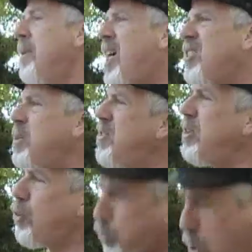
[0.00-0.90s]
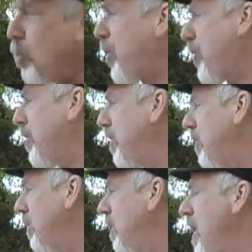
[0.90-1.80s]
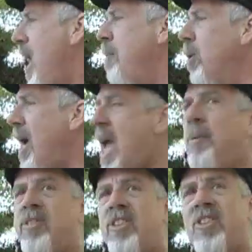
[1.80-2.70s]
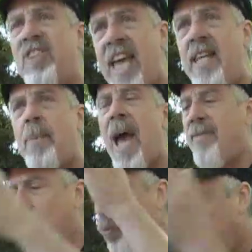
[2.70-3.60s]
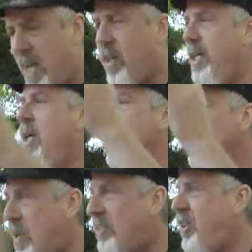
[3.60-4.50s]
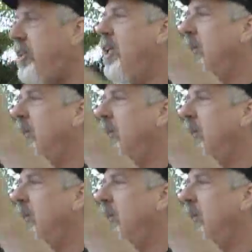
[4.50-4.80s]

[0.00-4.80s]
because it was the truth. And we were able to sustain it by having a really rigid